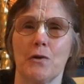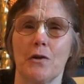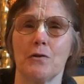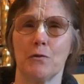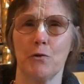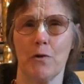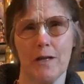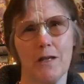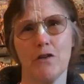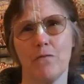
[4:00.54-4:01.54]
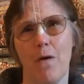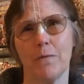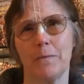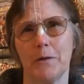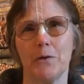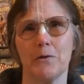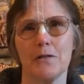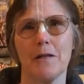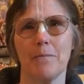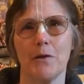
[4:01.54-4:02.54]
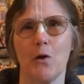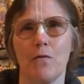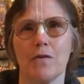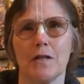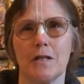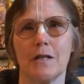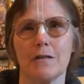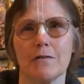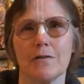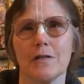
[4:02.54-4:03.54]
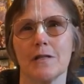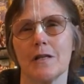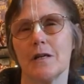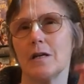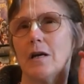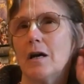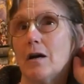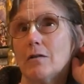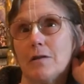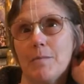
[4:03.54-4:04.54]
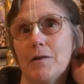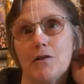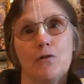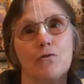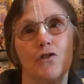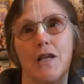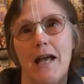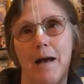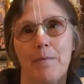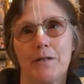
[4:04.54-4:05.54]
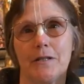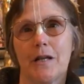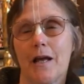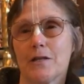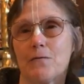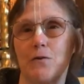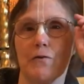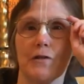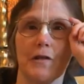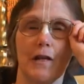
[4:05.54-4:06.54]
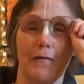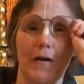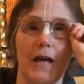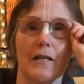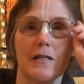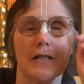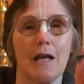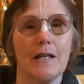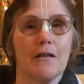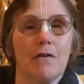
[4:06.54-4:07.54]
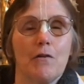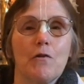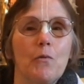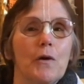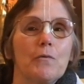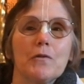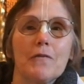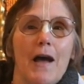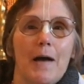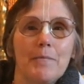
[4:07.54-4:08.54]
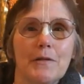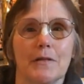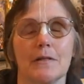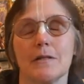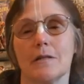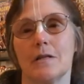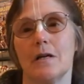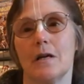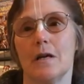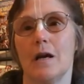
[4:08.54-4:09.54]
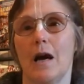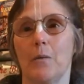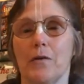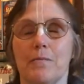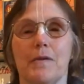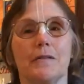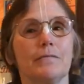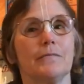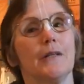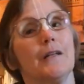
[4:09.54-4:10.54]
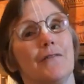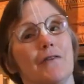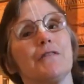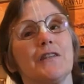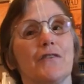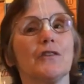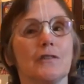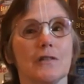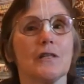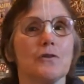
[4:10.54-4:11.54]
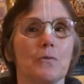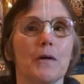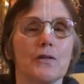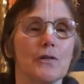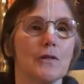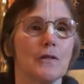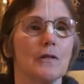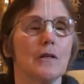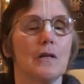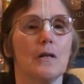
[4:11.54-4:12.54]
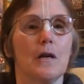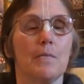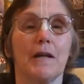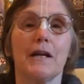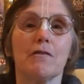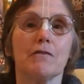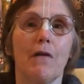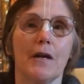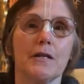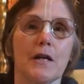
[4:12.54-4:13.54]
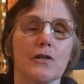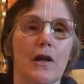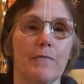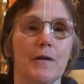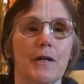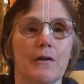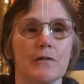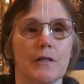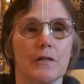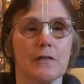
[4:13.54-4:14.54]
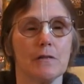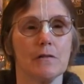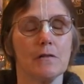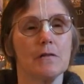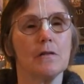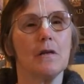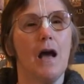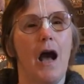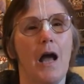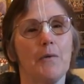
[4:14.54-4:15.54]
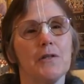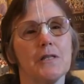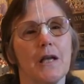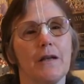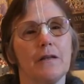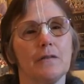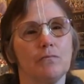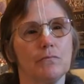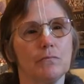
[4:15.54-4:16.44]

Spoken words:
went on in New York. I think you've probably heard something over the years. I mean, a huge thing happened in the last few years, and if I had stayed there, I don't know what would have happened. I would have been in a very difficult situation. But here in Radhadesh, I've been here since, I would say